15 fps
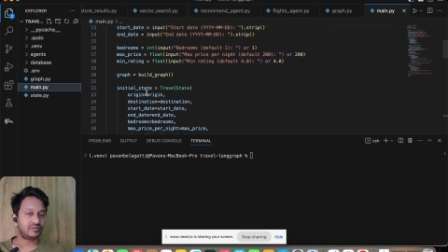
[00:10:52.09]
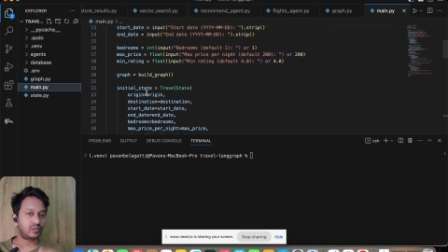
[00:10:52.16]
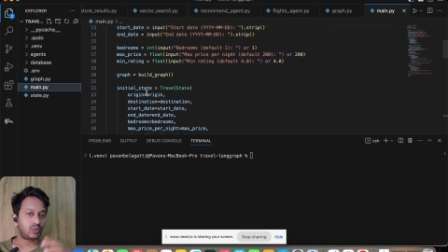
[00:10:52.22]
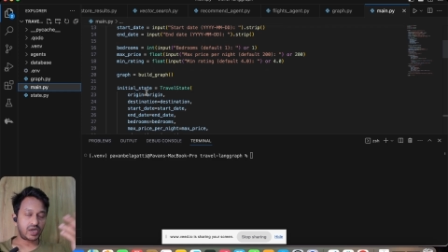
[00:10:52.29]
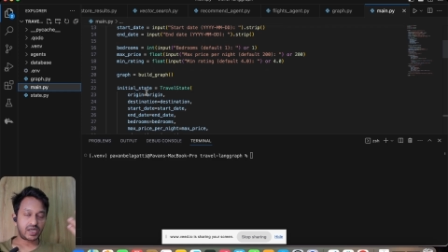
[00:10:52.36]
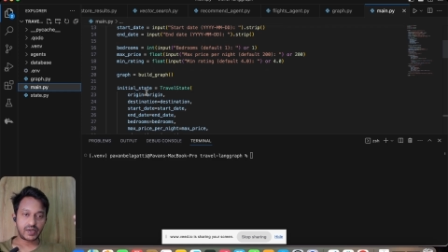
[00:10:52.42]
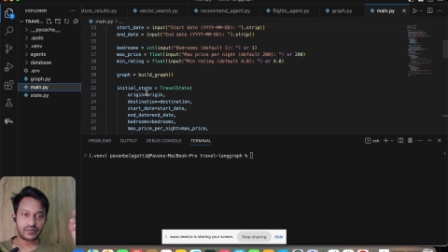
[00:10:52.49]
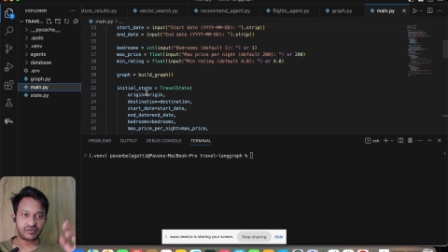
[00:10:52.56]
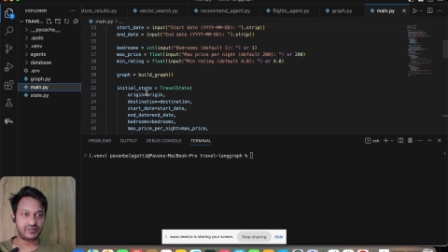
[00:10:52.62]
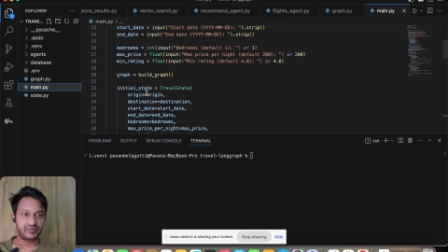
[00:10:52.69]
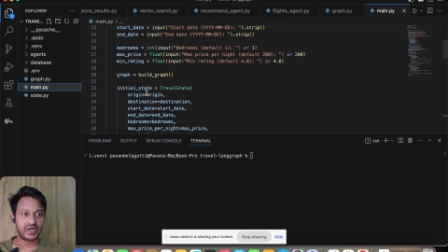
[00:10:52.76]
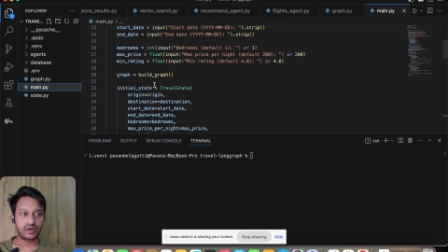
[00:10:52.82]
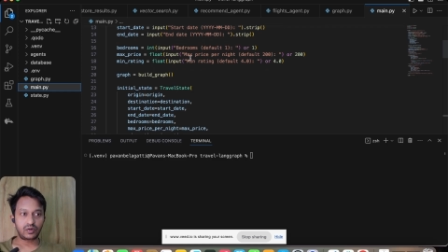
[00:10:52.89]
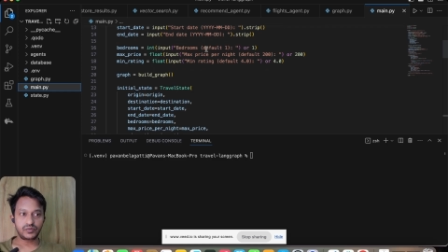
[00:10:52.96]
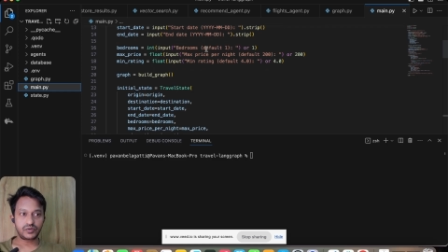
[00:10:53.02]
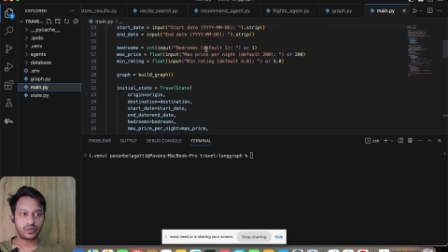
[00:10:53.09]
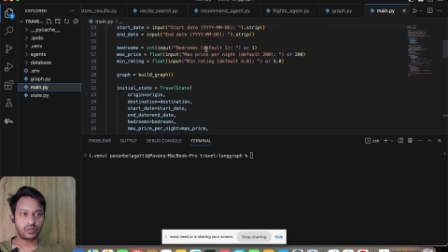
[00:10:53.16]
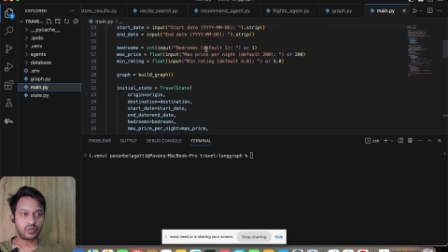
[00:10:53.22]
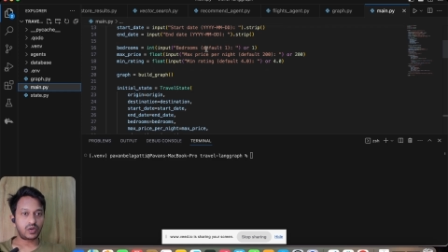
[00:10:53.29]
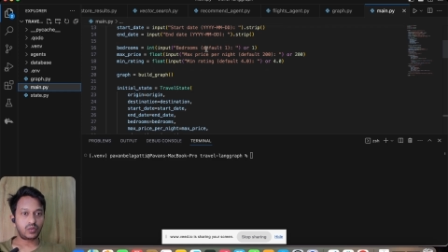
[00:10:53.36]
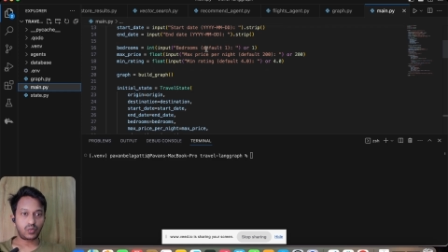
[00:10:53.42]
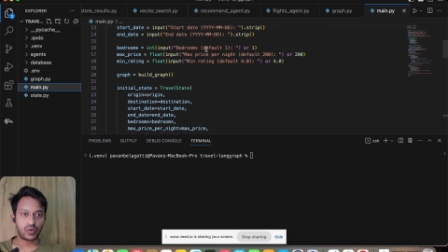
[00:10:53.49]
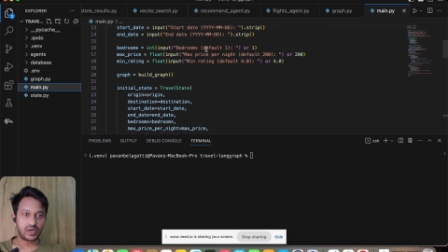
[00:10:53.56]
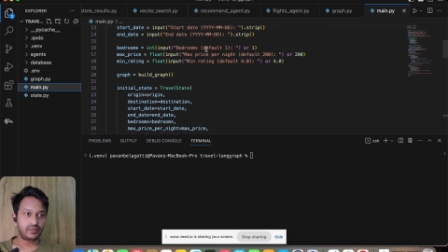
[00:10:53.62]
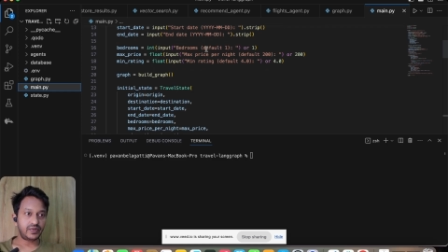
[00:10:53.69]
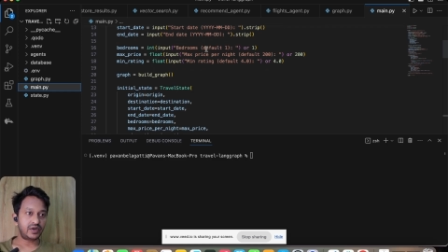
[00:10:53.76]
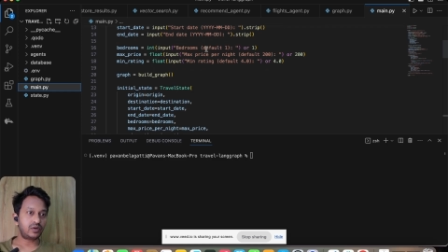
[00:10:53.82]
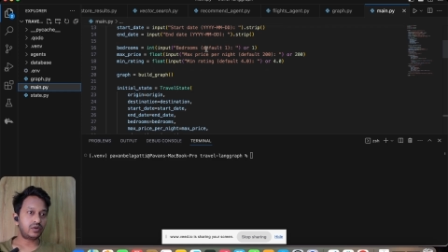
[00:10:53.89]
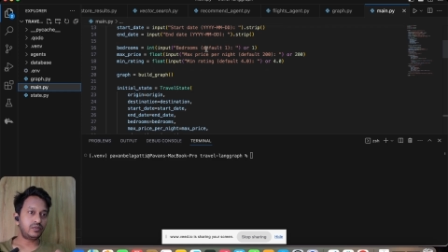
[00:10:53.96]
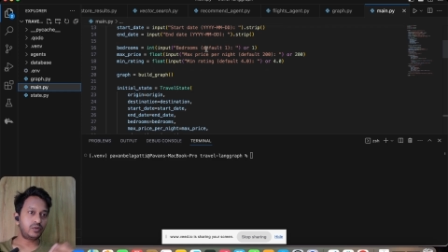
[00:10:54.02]
what type of bedrooms you want one
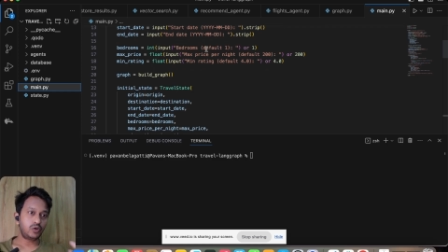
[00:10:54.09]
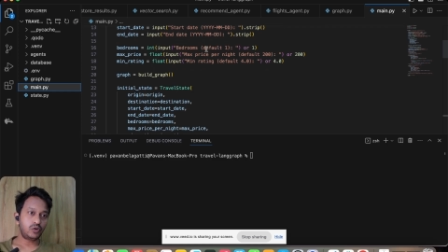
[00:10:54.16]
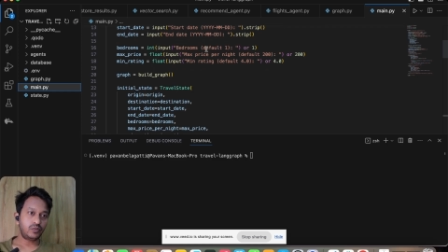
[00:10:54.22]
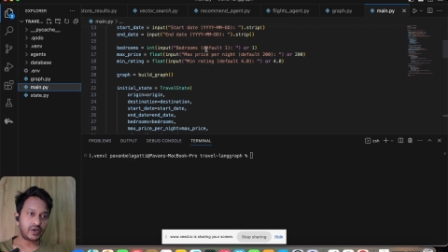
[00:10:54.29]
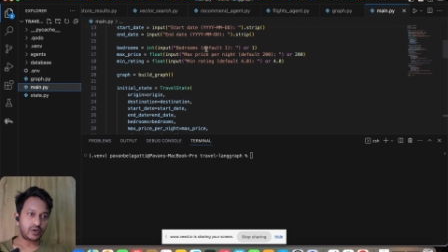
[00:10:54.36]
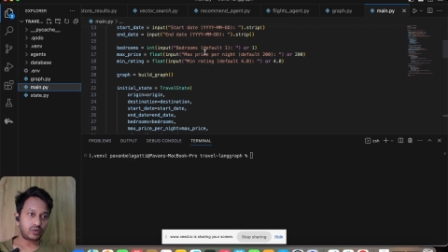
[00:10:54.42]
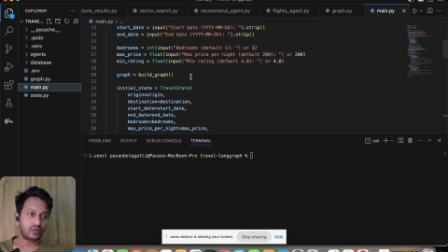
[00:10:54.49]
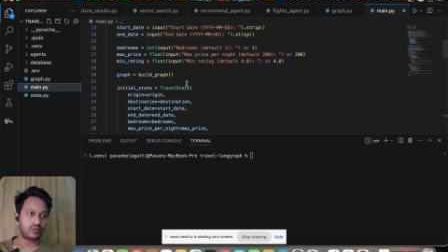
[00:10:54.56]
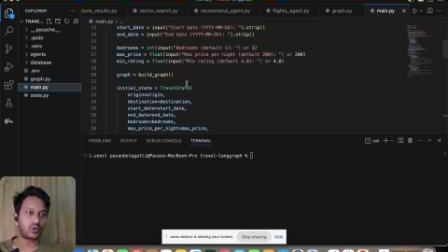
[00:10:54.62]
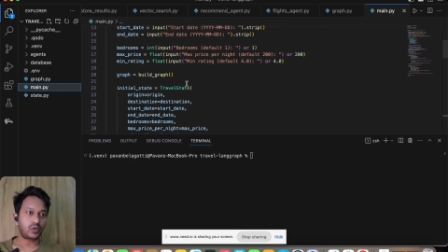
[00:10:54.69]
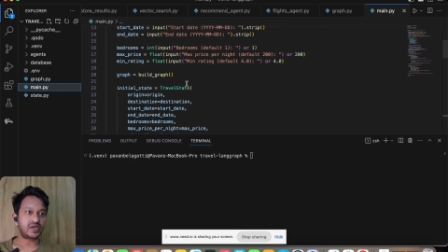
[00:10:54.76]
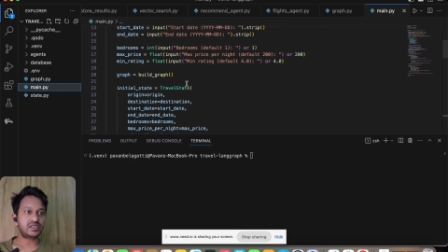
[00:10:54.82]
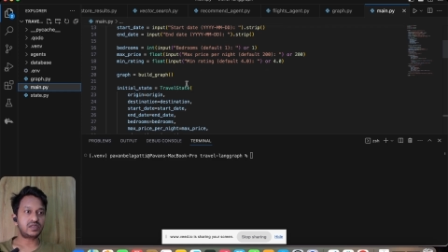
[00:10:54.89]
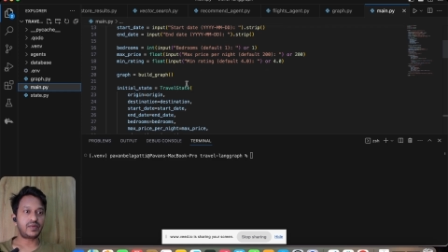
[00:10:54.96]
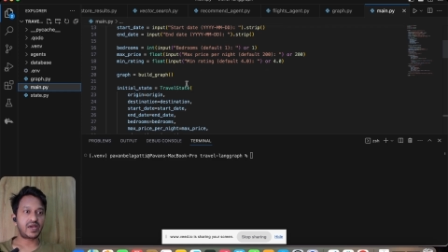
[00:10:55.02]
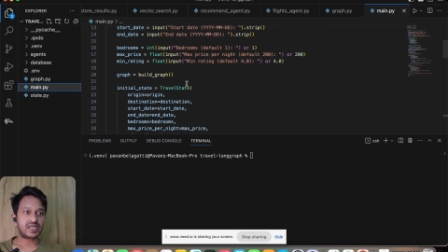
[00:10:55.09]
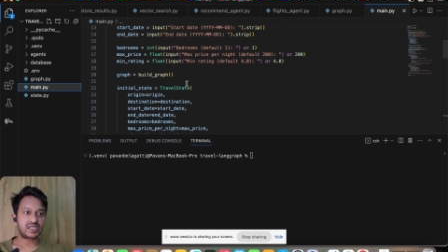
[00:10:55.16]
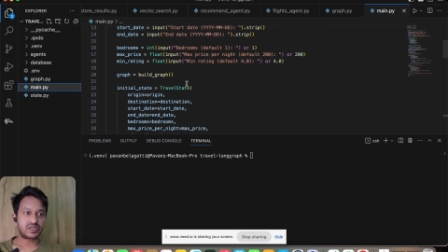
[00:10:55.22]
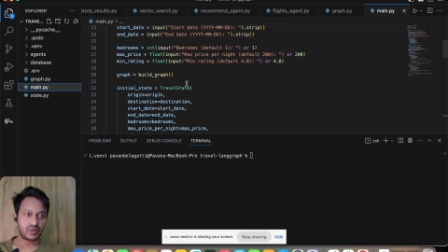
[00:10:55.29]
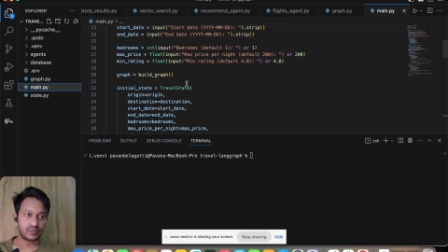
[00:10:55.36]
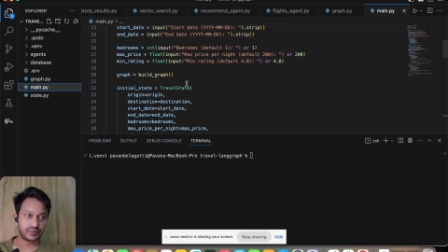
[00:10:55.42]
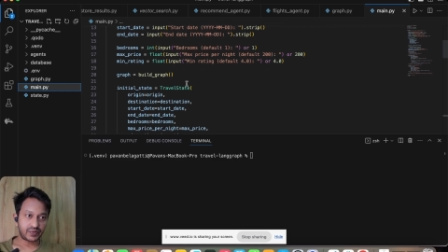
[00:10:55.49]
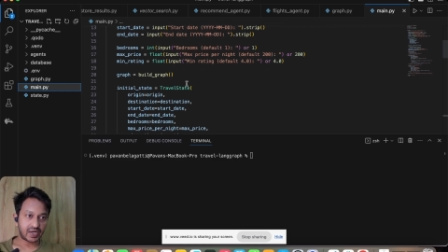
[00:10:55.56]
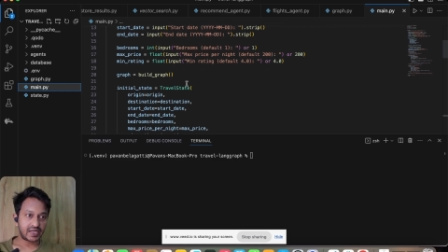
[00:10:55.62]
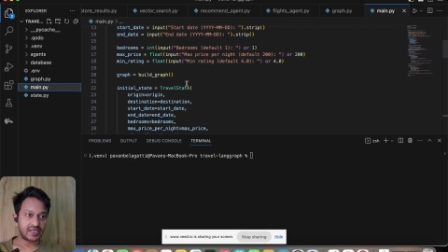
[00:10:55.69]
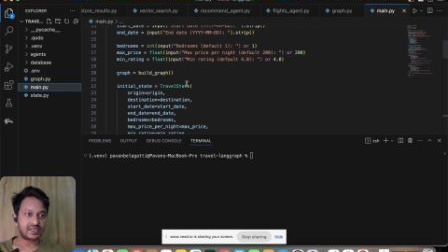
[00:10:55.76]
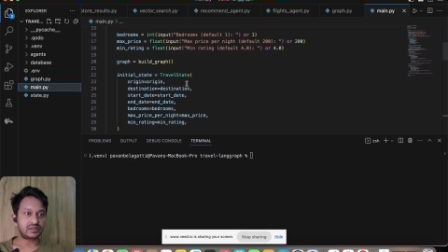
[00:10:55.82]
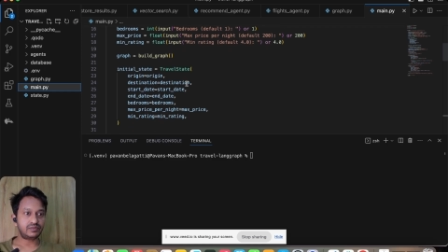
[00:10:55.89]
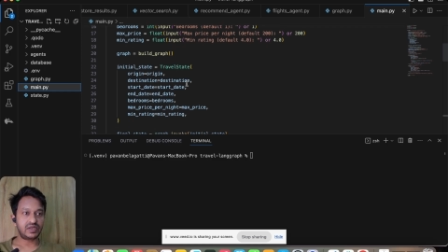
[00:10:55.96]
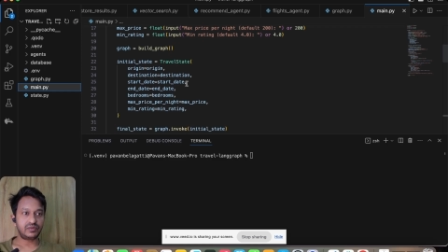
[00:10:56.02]
bedroom two bedroom what is the maximum
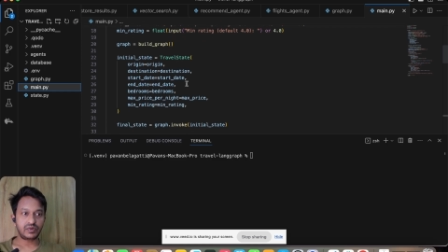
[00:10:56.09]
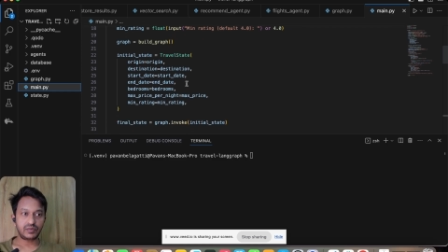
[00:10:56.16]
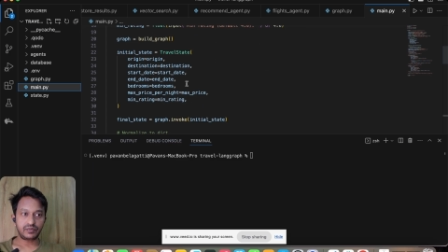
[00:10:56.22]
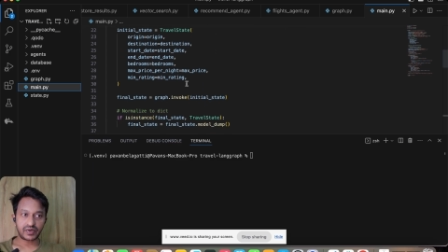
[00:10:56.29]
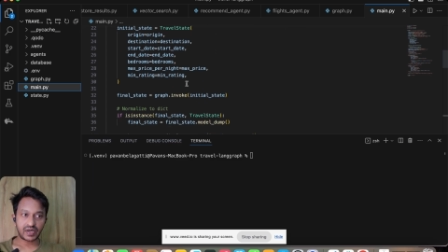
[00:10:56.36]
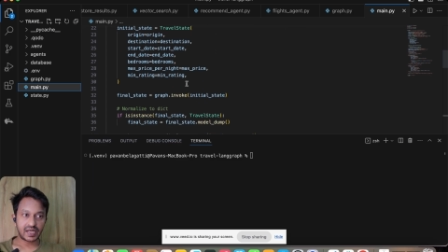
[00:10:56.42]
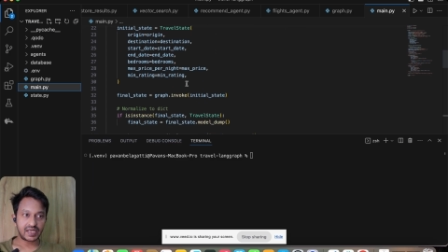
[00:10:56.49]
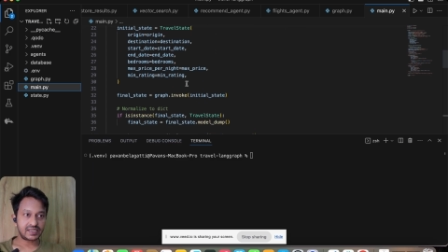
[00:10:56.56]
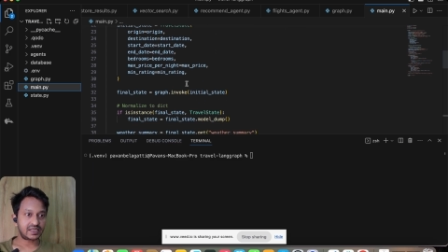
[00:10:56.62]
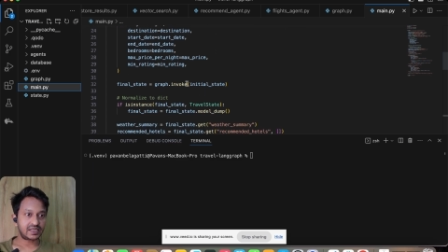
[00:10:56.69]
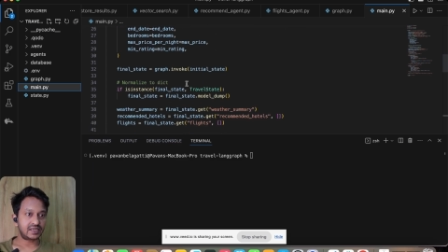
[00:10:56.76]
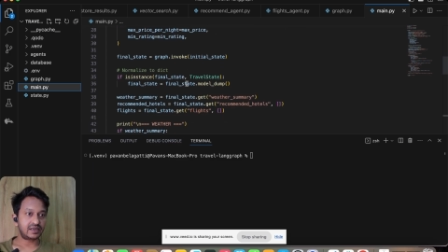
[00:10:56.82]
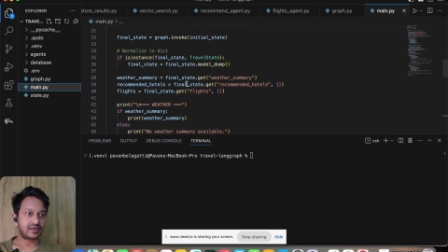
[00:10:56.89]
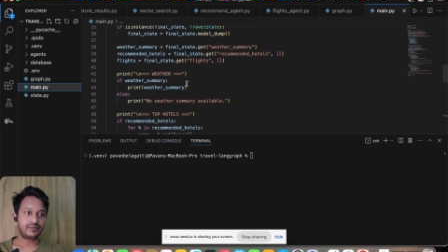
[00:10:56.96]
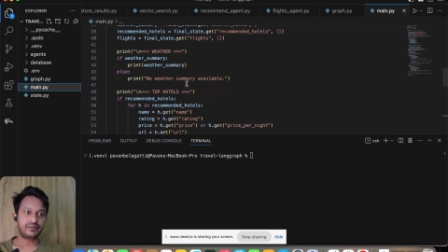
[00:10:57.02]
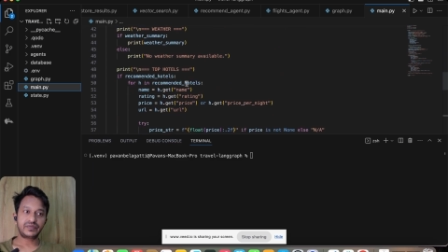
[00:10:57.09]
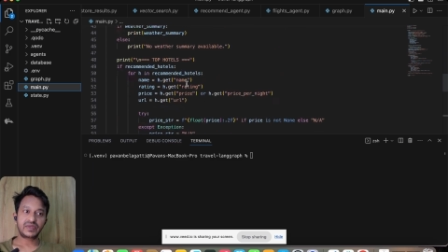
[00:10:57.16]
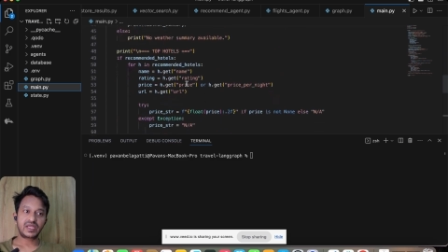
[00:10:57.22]
price minimum price and